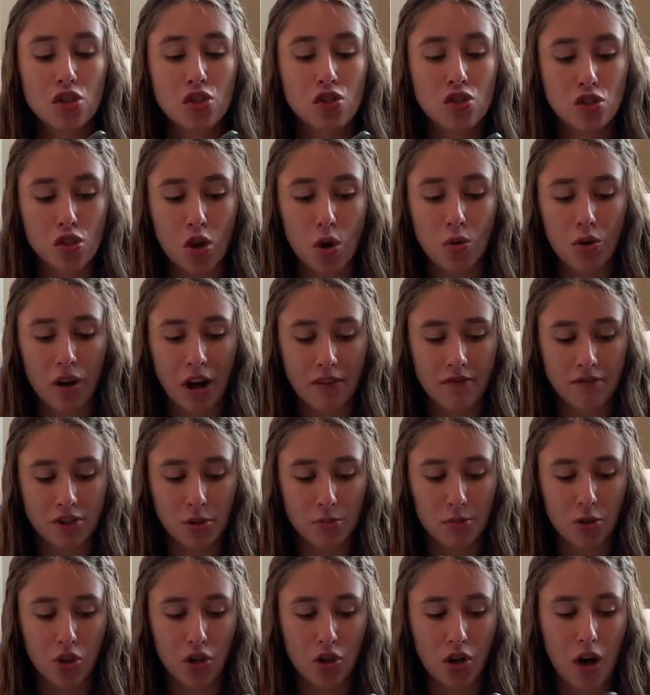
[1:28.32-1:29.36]
so
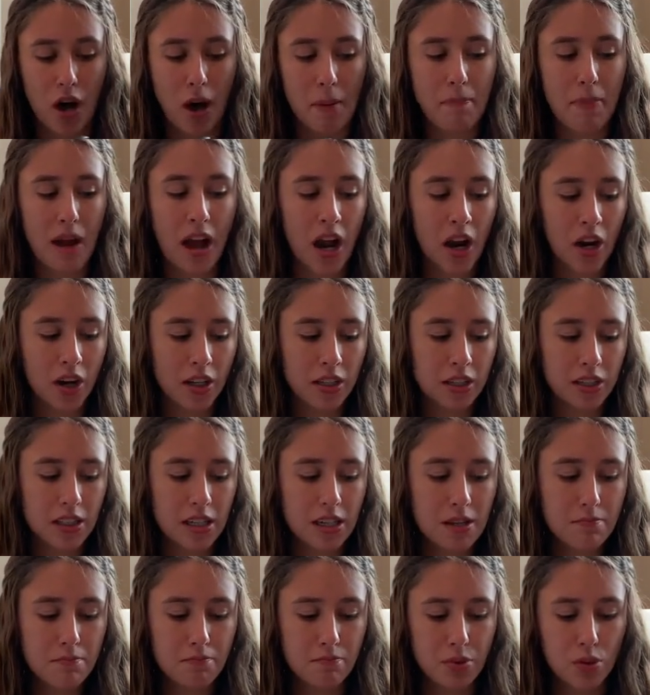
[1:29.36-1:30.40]
comfortable.
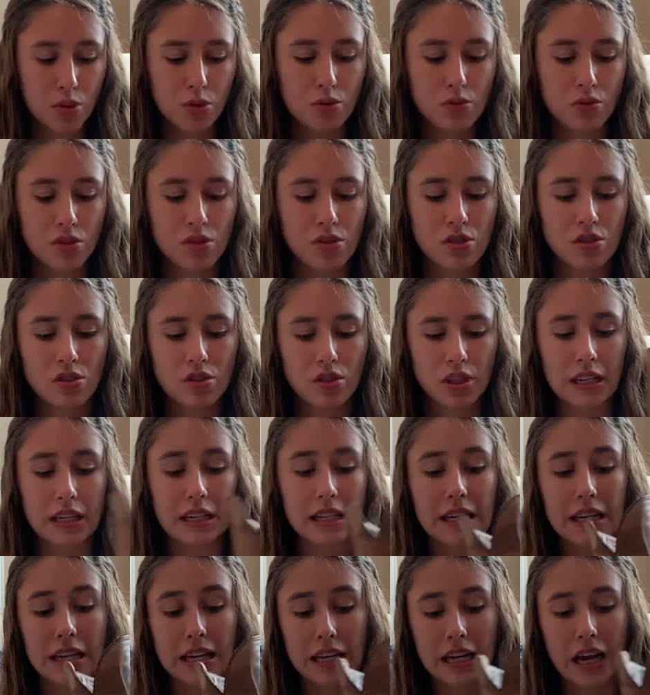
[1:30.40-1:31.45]
Apparently boots, like
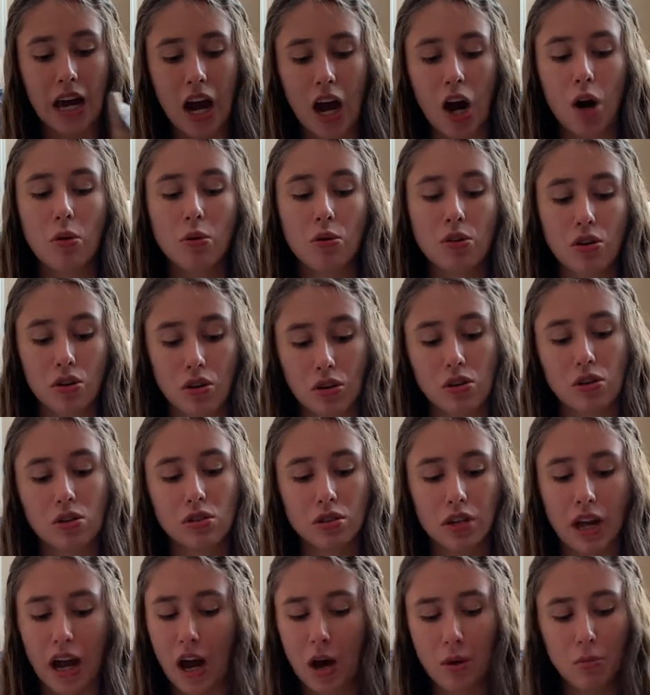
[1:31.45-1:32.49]

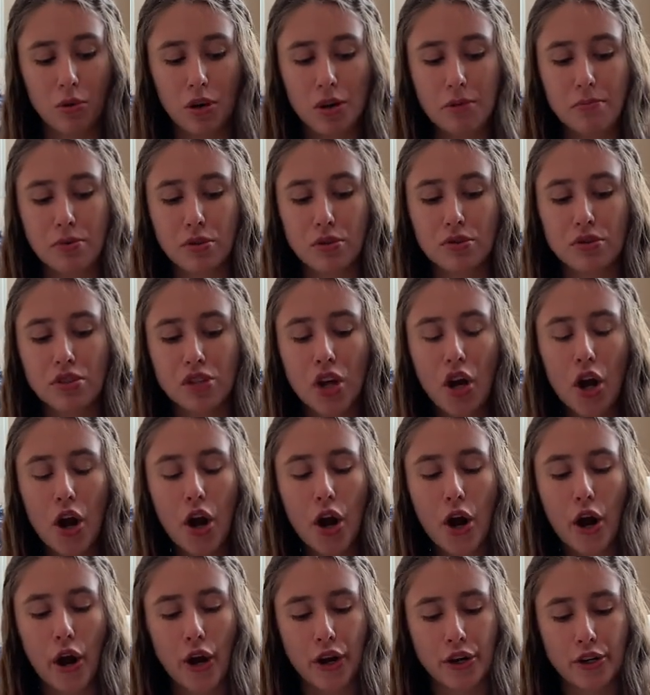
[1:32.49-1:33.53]
cowgirl, cowboy boots,
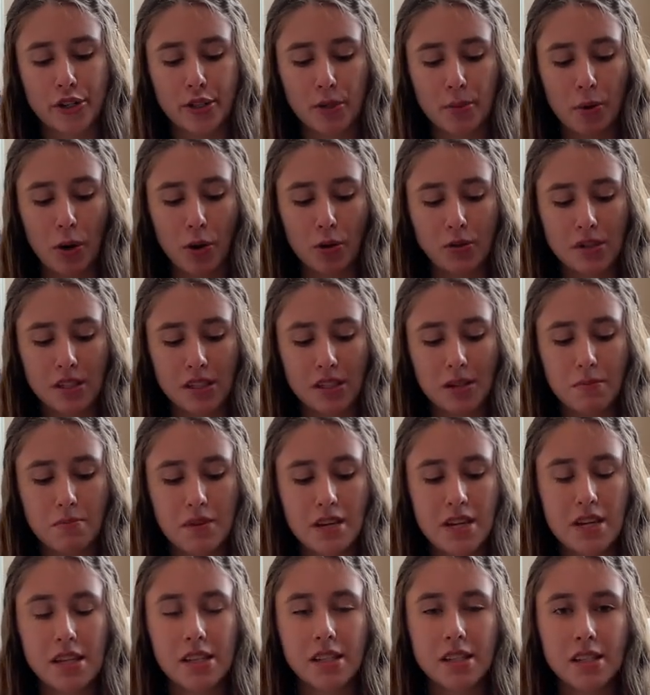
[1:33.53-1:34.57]
are supposed to
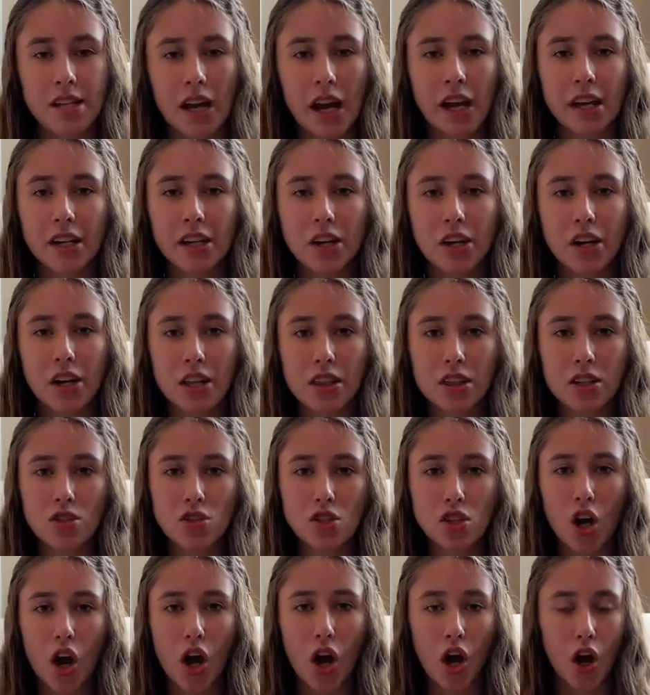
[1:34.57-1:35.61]
be tighter in the
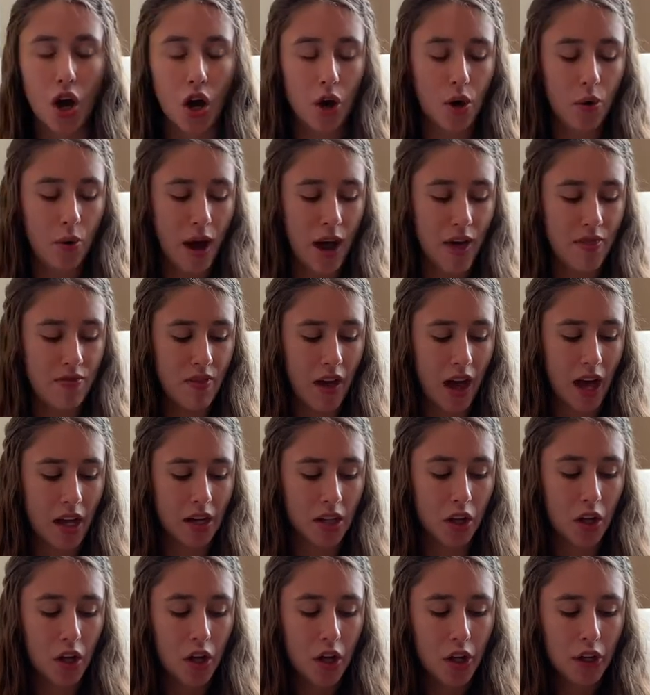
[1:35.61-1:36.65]
toe and
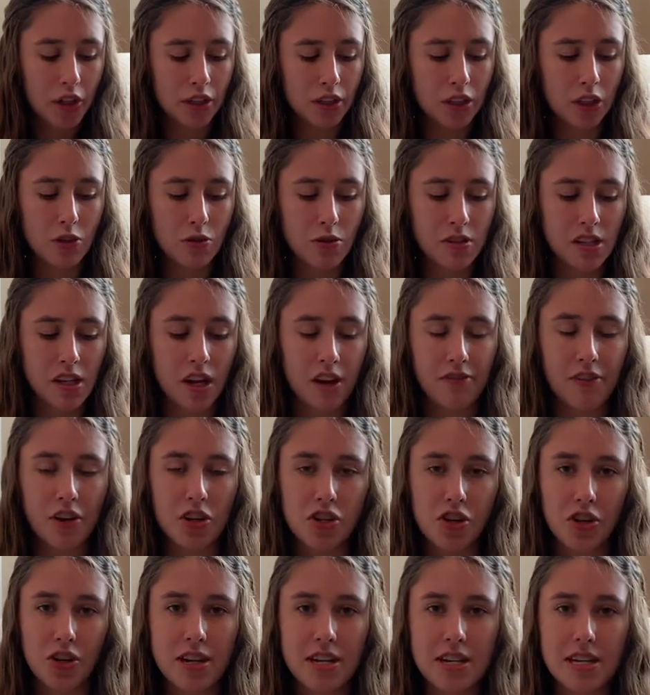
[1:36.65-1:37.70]
then loose enough
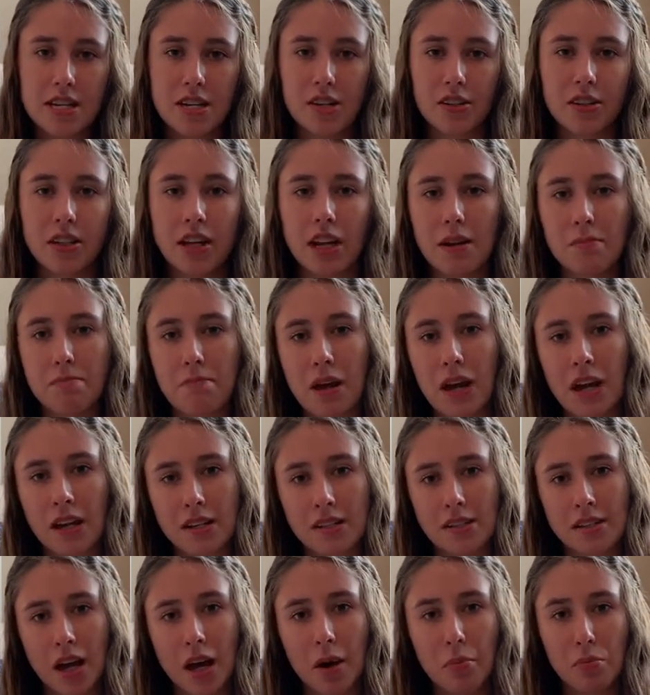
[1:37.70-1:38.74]
on your heel that it
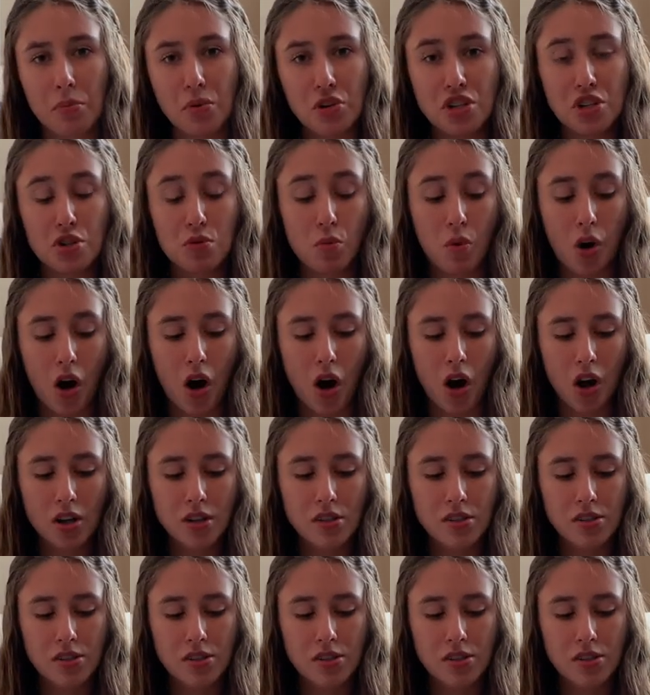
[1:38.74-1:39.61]
picks up when you walk.